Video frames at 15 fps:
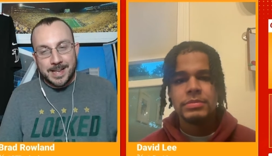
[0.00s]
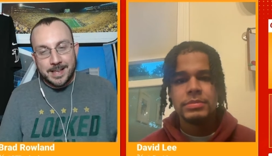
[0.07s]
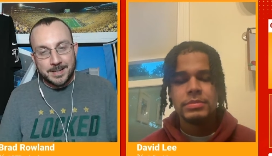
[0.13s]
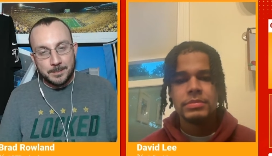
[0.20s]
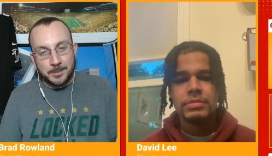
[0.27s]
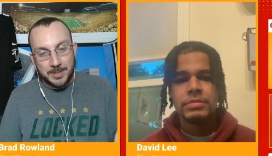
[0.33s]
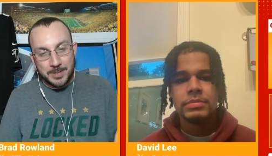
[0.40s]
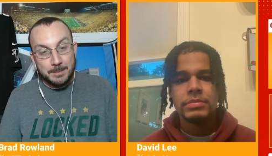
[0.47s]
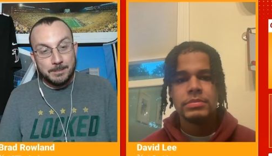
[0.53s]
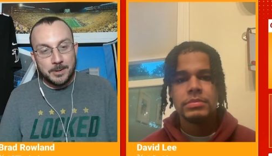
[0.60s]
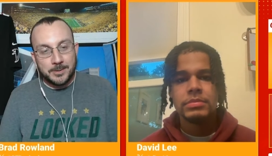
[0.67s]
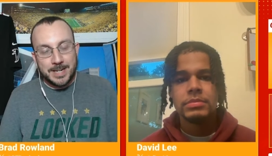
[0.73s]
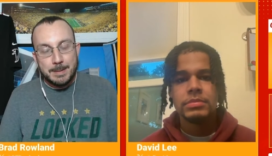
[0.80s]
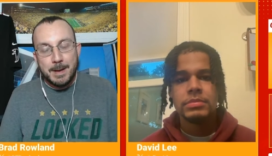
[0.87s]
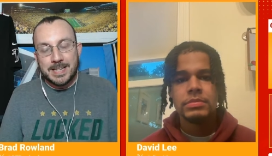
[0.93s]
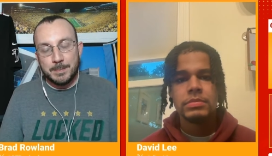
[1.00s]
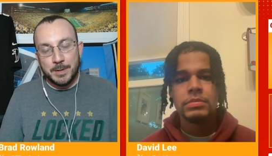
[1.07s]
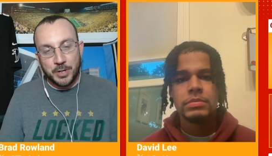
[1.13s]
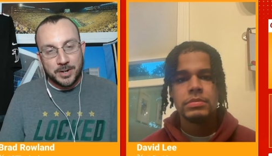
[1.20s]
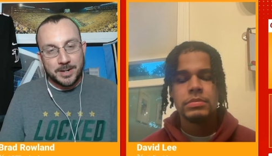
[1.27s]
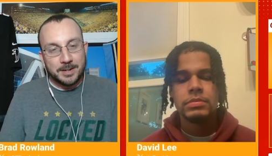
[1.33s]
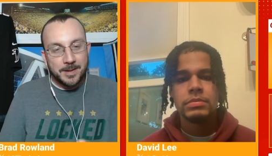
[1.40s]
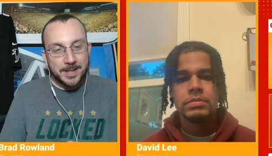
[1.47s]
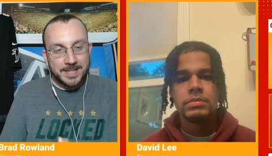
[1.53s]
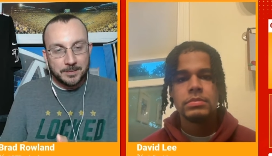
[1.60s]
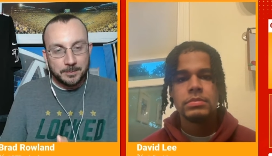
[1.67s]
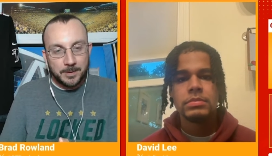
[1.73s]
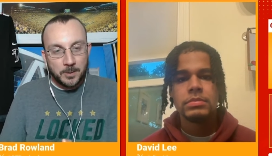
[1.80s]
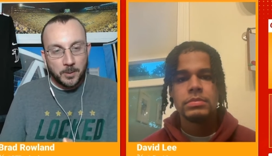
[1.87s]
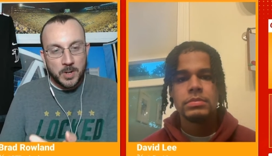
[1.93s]
Speaker 1: has to your team your team has to be good
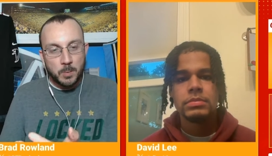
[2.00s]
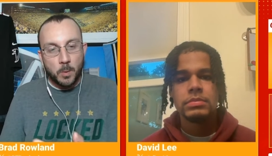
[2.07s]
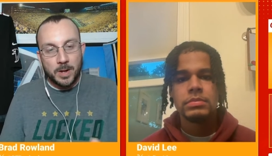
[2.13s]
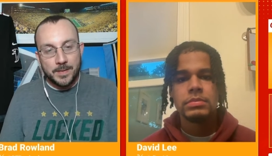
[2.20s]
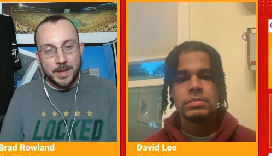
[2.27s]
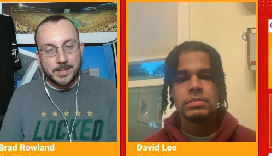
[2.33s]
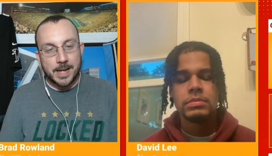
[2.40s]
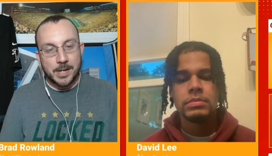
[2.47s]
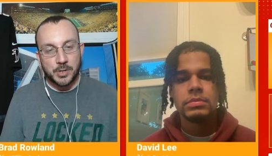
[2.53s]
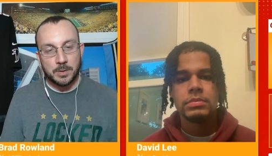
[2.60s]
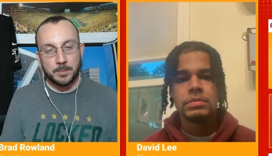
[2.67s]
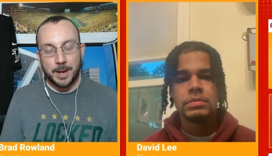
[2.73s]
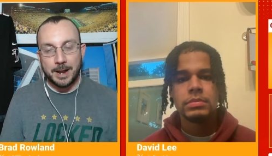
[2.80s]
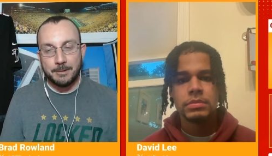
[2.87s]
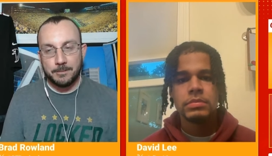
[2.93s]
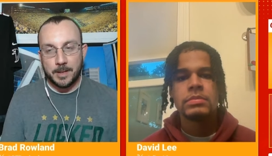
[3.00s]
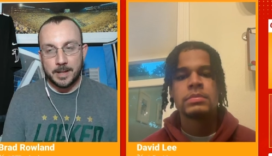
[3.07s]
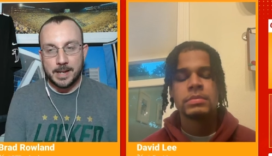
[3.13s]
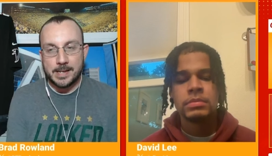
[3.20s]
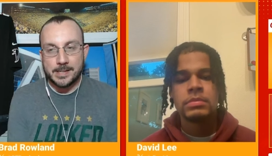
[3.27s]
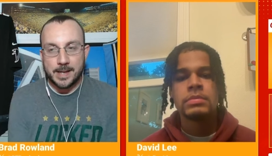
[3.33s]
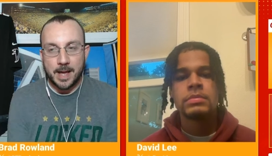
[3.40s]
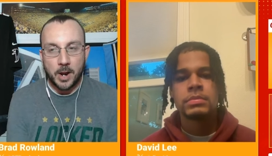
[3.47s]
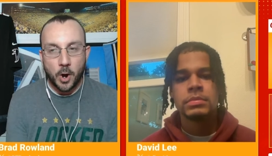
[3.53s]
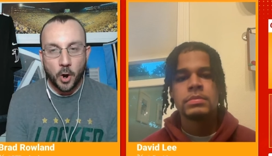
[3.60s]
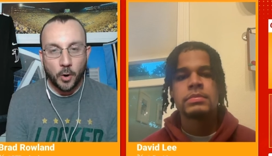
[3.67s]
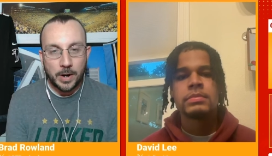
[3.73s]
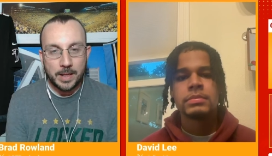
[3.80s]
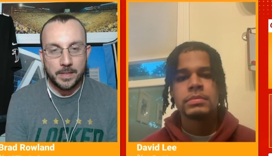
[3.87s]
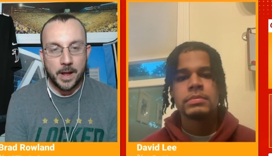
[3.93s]
defensively, or you won't get the attention. But I feel like he's kind of
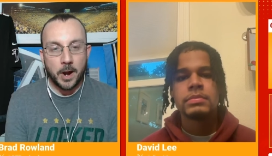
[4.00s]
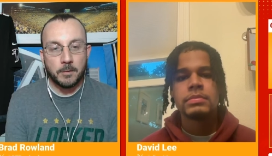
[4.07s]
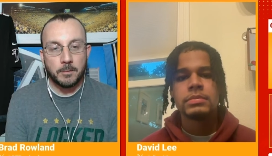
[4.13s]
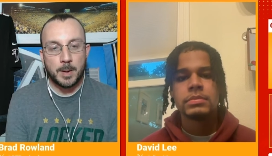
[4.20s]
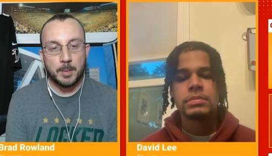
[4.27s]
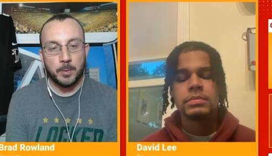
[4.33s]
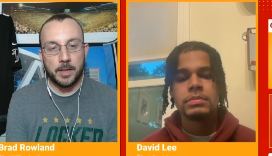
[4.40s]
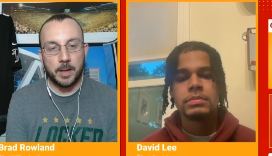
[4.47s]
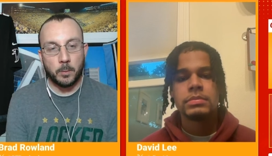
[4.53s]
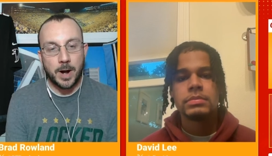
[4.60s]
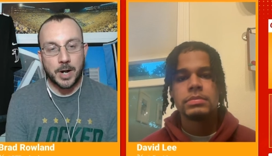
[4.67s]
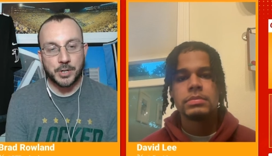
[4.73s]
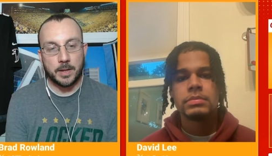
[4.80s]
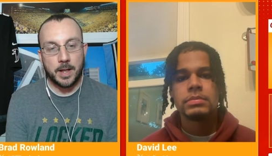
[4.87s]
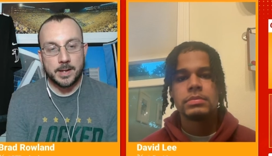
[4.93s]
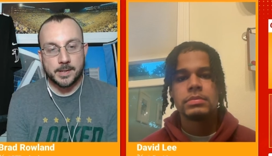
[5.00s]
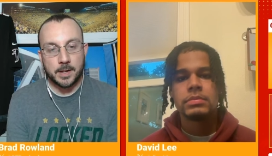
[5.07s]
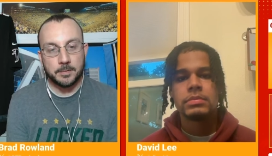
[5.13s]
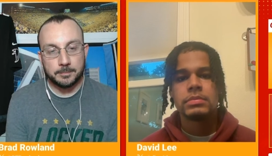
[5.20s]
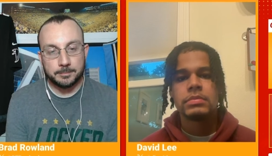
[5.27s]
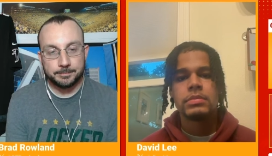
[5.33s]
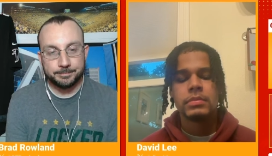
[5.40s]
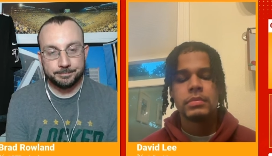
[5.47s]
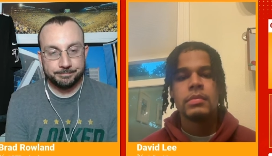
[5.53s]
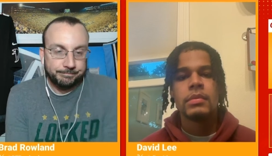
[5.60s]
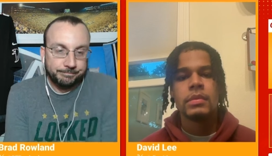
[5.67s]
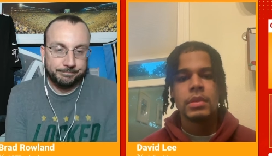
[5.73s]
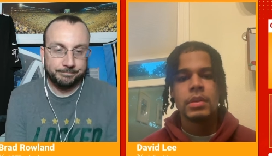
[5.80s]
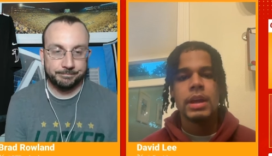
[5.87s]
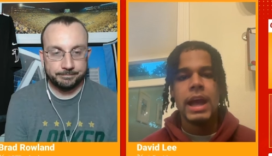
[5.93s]
already there for people that watch a lot of stuff.
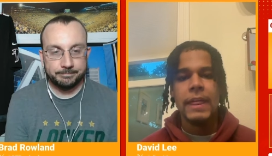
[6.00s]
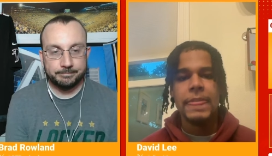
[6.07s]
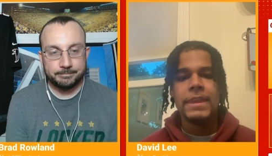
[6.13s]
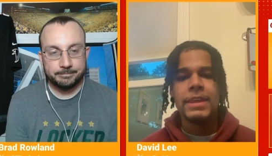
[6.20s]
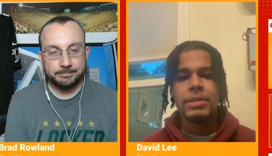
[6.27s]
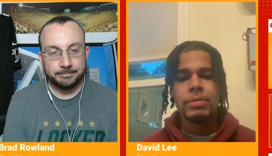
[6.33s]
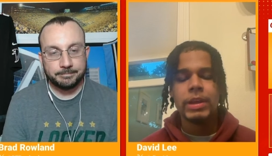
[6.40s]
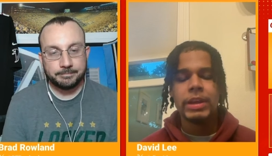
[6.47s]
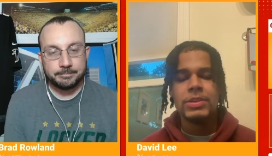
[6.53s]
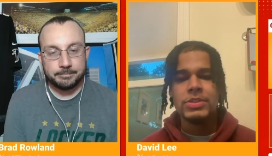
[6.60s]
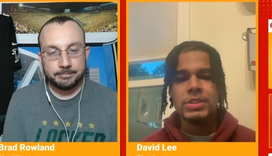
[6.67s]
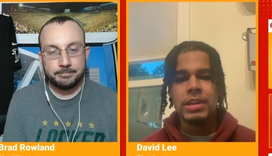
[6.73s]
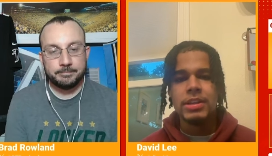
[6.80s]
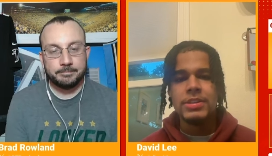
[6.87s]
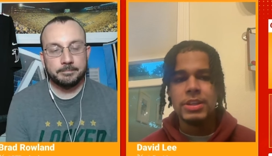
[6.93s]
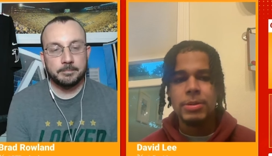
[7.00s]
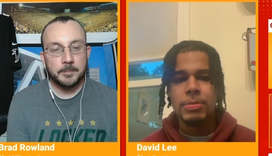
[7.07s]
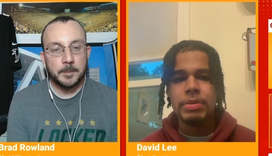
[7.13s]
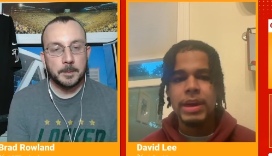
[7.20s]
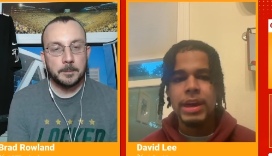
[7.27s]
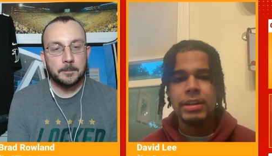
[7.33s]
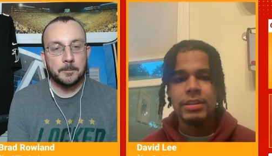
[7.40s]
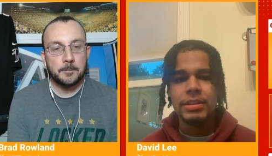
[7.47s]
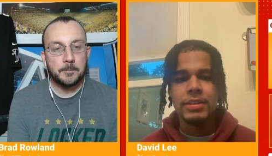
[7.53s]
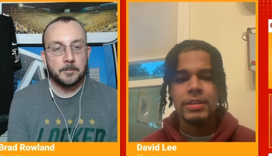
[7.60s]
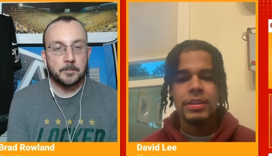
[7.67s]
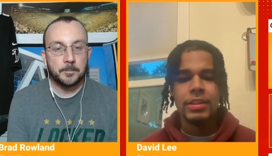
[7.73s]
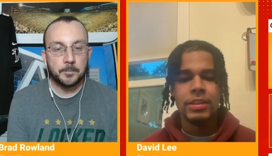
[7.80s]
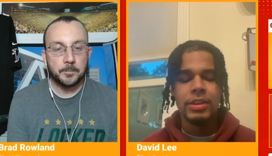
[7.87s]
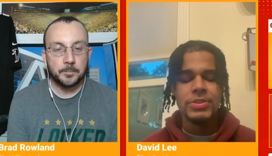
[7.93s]
Speaker 2: I think, like you said, his impact.
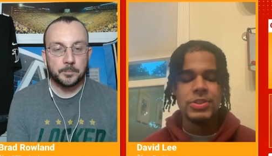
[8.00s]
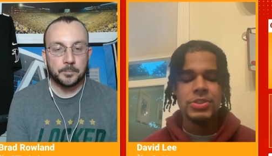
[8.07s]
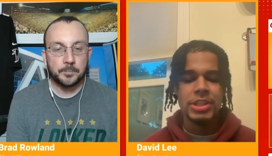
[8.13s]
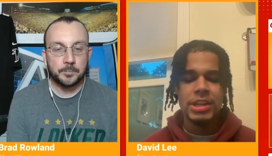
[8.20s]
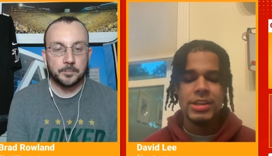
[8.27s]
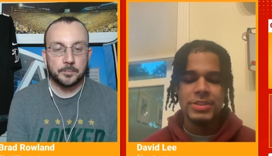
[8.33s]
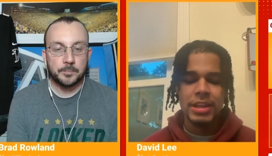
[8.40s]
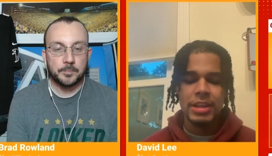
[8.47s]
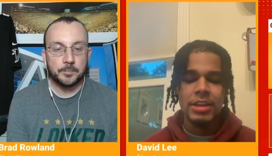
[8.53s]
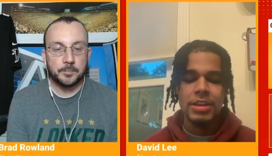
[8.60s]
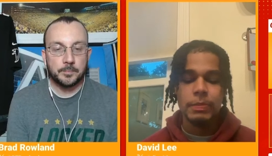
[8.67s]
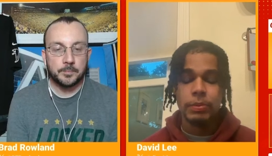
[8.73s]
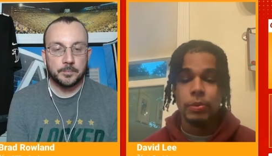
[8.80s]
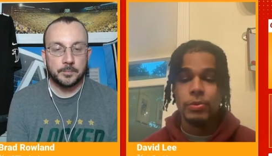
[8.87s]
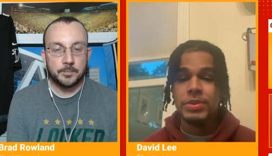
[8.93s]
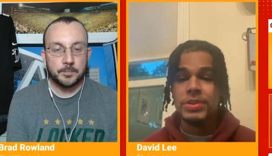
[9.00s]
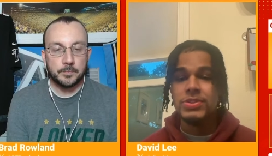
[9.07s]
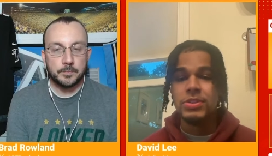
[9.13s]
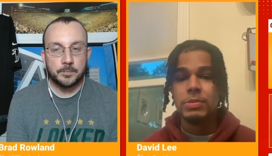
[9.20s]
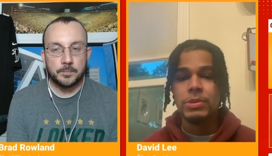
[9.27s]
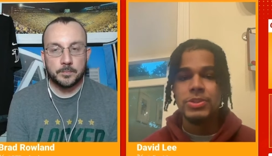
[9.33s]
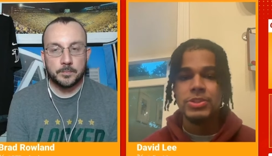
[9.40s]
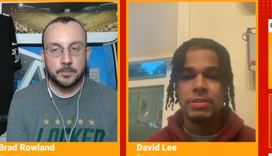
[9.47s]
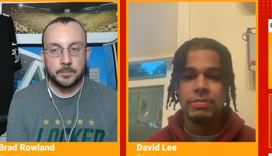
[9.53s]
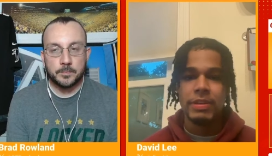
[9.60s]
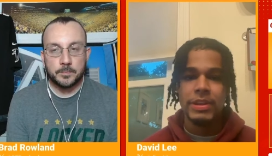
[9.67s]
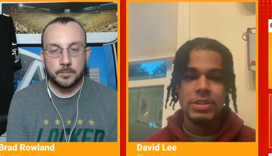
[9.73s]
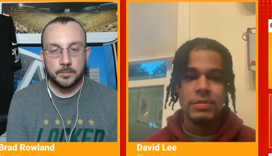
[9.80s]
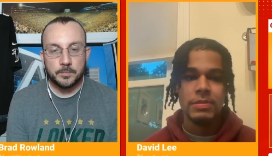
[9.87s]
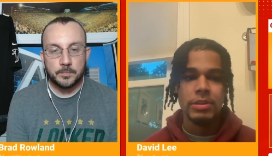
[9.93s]
There's a chance that he improves us so much
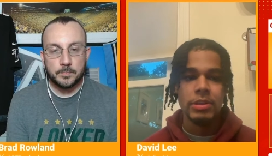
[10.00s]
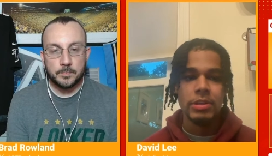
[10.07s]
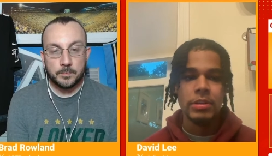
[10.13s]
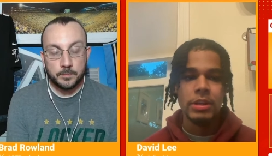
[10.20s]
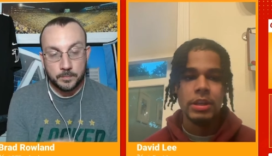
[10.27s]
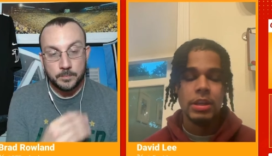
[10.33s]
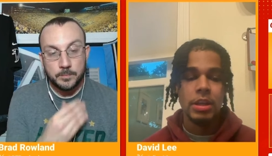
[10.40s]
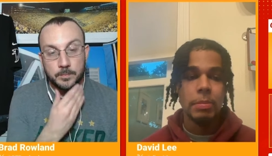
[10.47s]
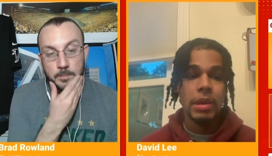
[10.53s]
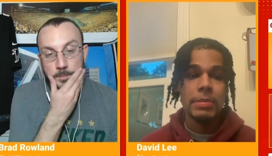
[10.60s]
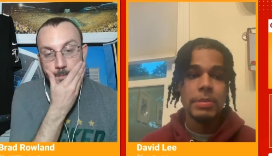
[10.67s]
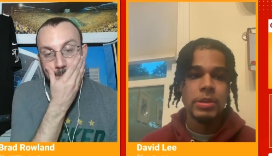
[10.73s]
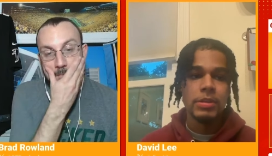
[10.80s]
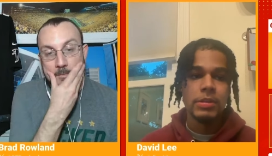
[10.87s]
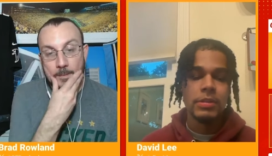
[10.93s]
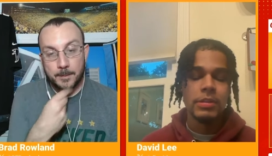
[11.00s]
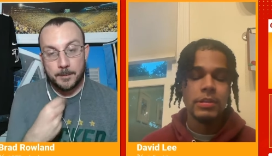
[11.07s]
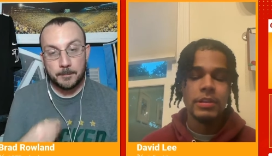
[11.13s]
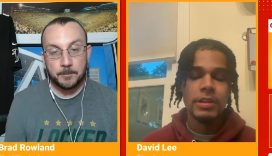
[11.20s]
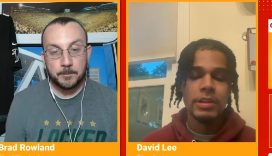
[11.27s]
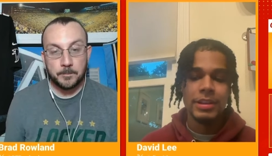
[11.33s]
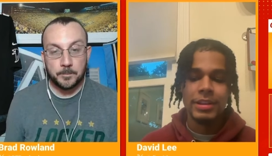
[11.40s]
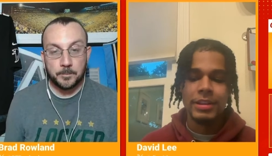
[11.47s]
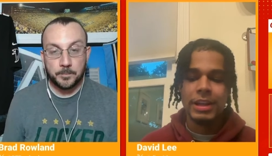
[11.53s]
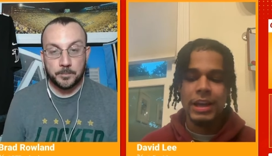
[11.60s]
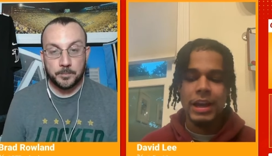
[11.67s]
defensively. Maybe uh,